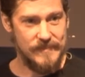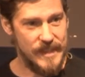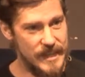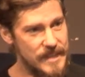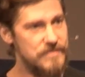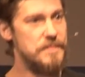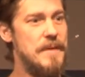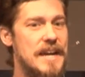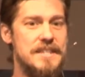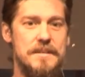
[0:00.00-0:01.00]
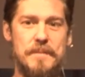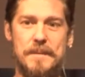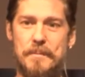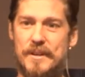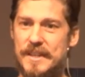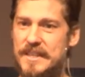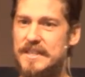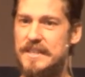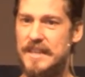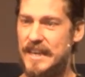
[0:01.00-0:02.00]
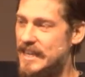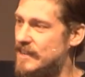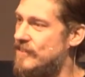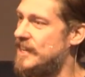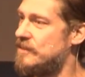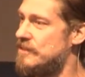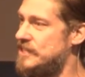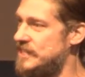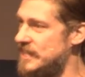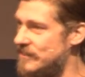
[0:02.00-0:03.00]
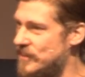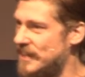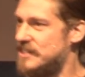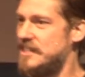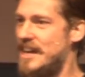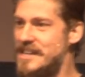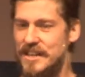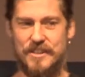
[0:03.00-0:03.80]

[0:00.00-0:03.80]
and gives it back to the people. And it's this like giving and receiving cycle